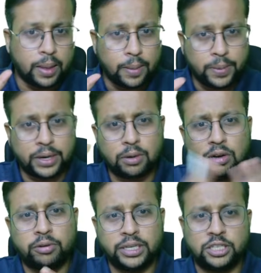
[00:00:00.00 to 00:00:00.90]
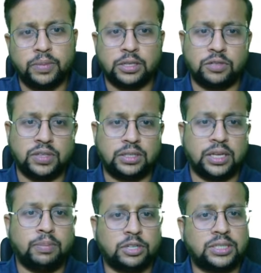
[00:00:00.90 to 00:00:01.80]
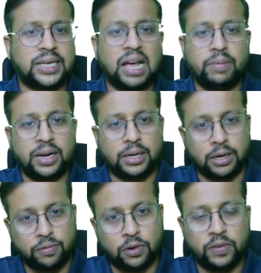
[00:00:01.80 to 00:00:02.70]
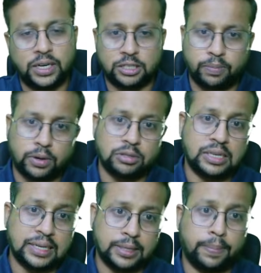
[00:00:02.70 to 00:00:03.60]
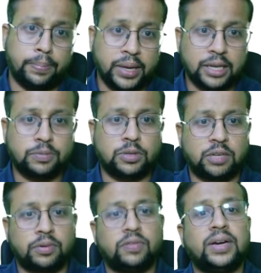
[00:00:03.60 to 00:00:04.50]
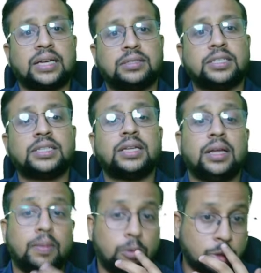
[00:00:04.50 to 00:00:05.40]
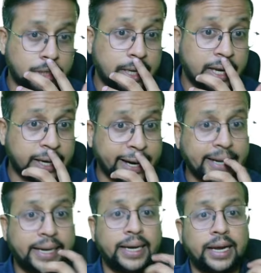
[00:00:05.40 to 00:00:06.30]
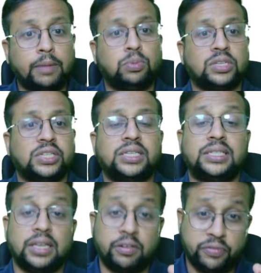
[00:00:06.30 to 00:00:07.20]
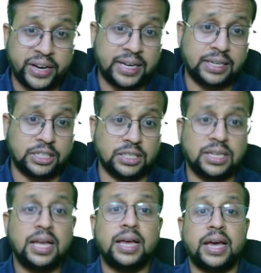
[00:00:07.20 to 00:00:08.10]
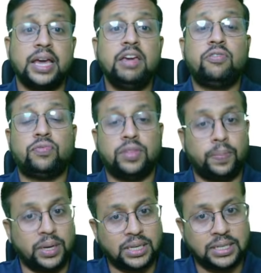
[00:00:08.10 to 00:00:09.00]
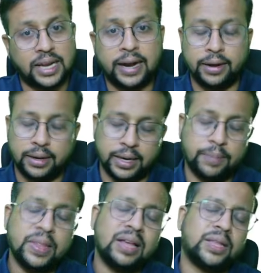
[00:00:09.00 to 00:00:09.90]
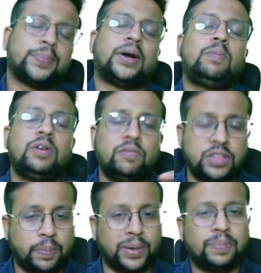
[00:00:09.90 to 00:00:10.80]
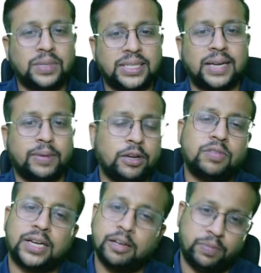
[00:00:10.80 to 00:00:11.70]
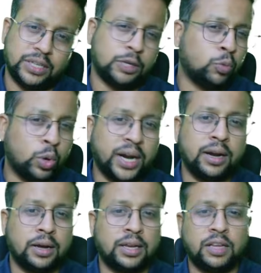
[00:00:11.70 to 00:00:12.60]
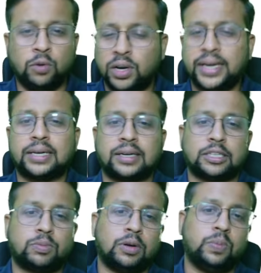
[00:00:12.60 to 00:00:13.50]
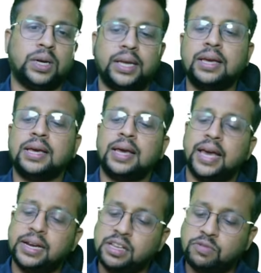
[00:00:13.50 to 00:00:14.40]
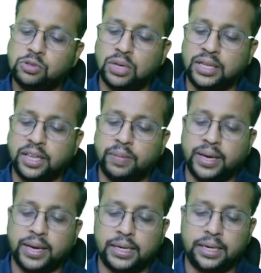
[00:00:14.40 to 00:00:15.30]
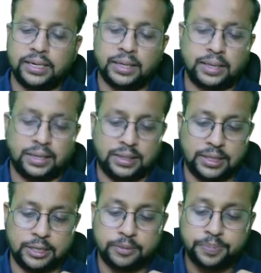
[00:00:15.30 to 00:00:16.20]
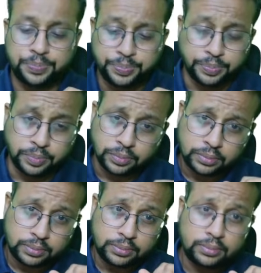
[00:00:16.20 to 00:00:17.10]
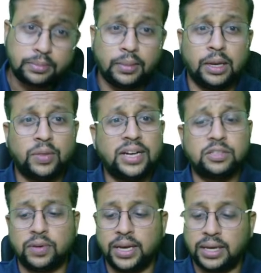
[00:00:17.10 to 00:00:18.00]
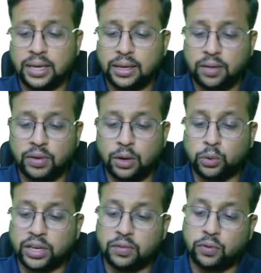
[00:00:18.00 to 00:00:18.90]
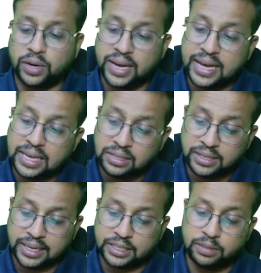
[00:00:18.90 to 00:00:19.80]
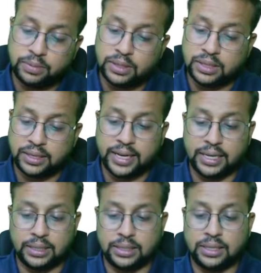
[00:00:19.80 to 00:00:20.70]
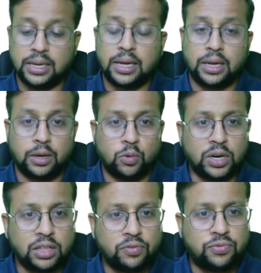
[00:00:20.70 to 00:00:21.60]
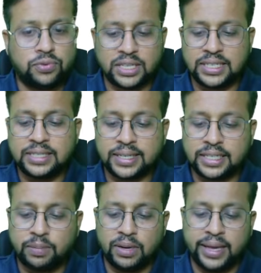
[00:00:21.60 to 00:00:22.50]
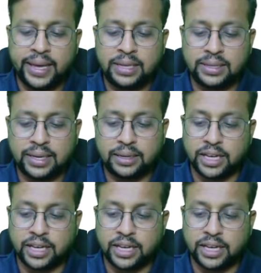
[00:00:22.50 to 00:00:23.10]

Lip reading: particular regimens with emtricitabine and tenofovir disoproxil as a pre-exposure prophylaxis is more than 99% efficacious if the patient is adhering. The problem with the PrEP is that many of the time patients won't adhere, they won't take drugs properly, and eventually they may get the disease. Now that is why we are looking for injectable agents. One of the first injectable agent that